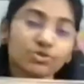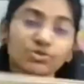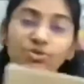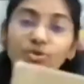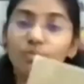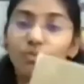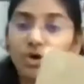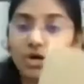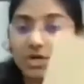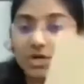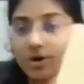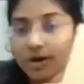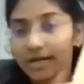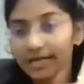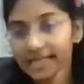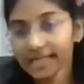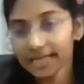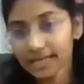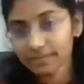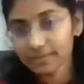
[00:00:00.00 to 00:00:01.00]
So what
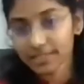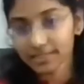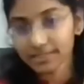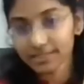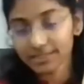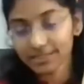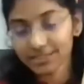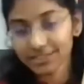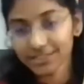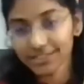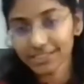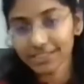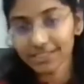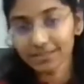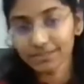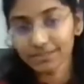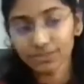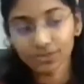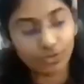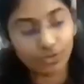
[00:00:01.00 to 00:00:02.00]
all comes in these
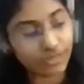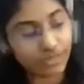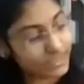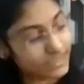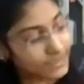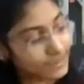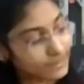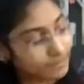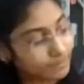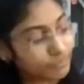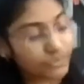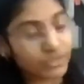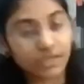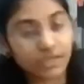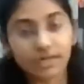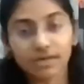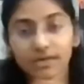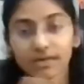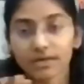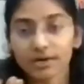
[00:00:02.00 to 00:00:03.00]
tracing boards?
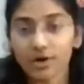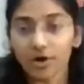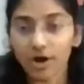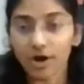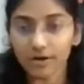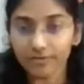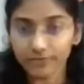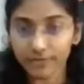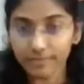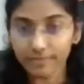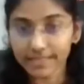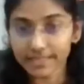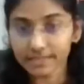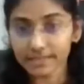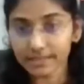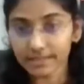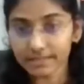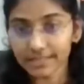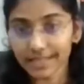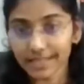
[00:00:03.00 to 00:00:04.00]
Alphabets
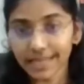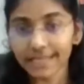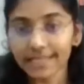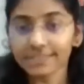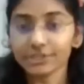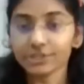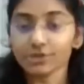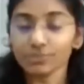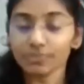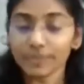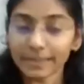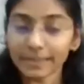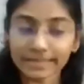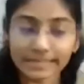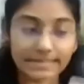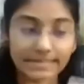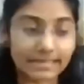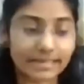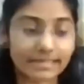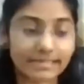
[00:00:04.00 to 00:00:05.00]
are there,
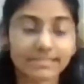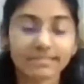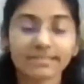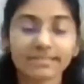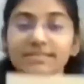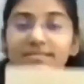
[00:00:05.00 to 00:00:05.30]
numericals.